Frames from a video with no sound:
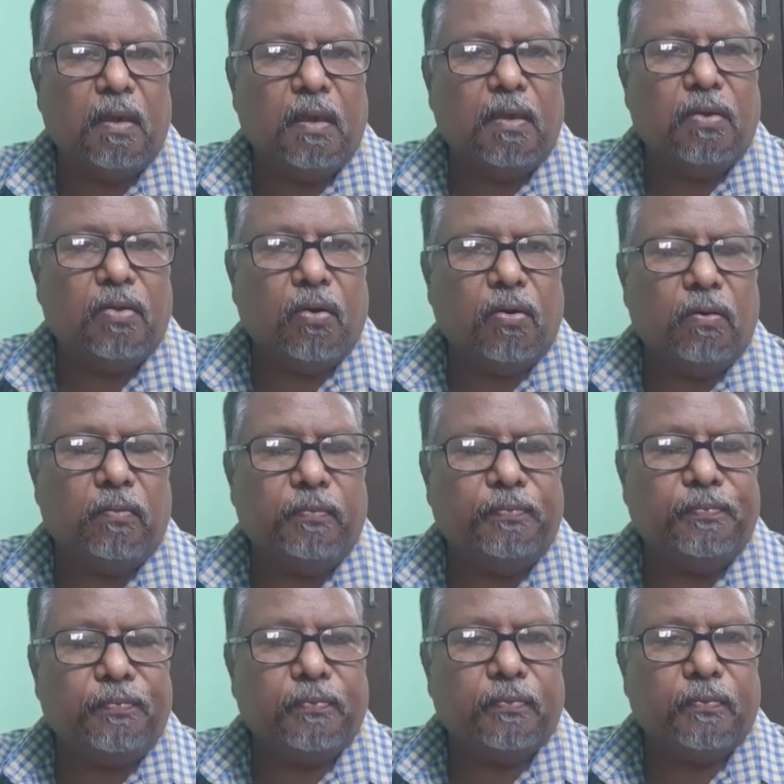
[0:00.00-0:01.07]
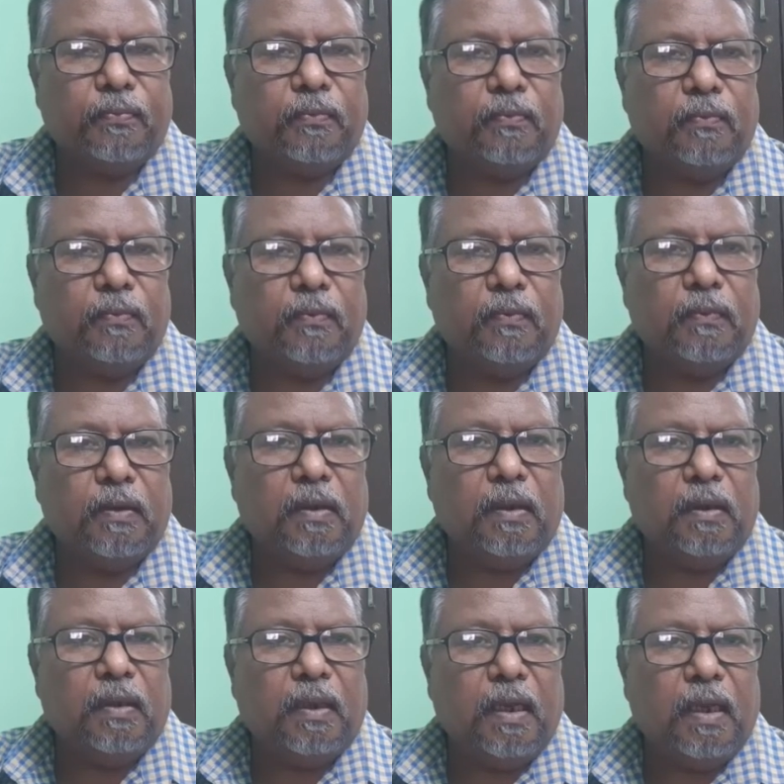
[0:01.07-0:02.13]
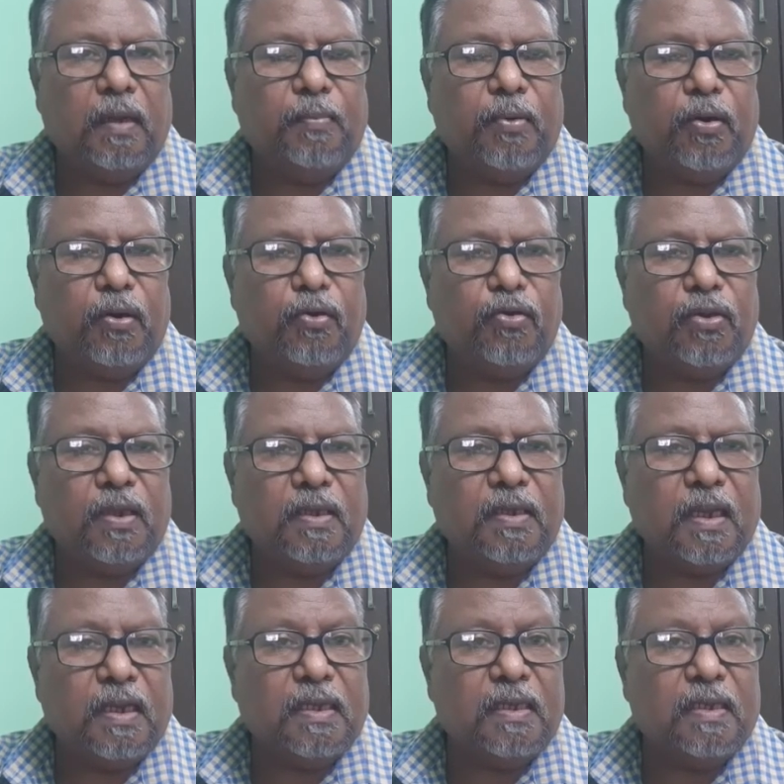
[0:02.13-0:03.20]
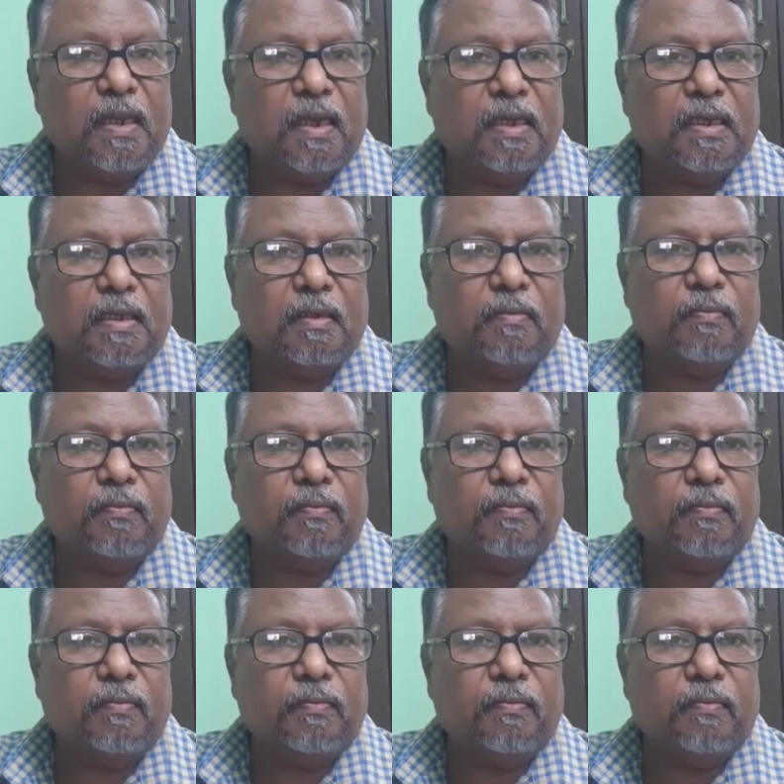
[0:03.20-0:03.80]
So they produce the sex cells.